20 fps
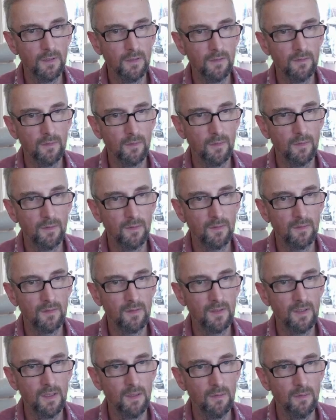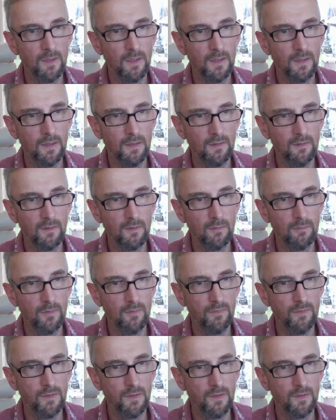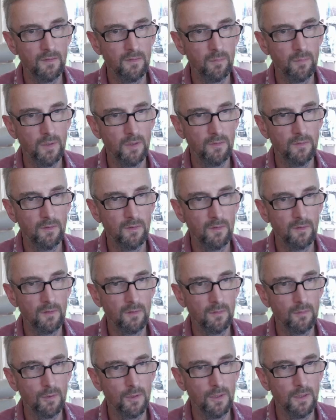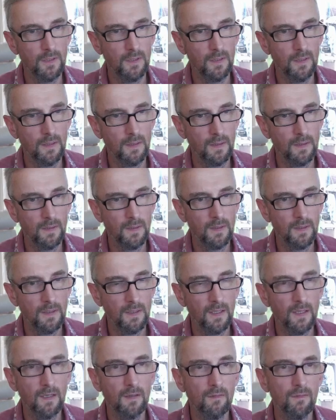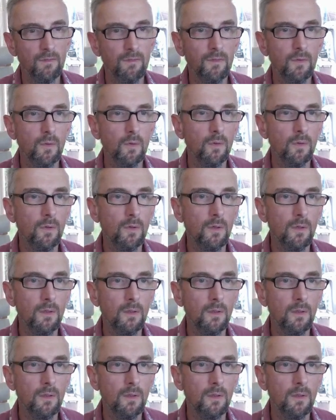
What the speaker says: So in theory I need to reverse motor 3 and 4.